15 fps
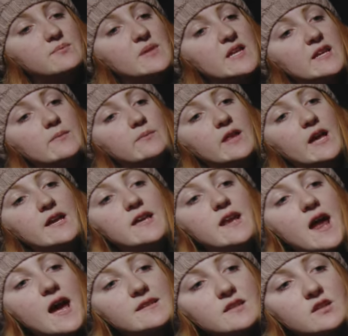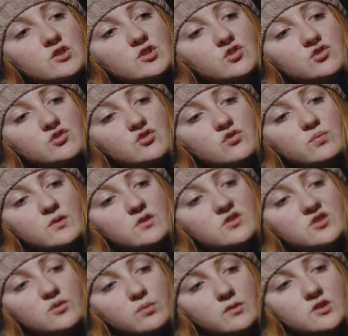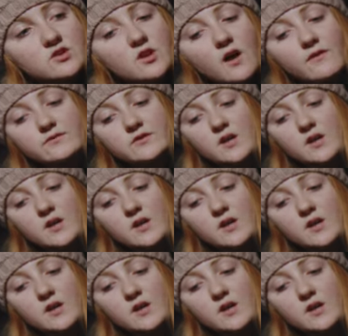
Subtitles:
medium light, it has a super, super soft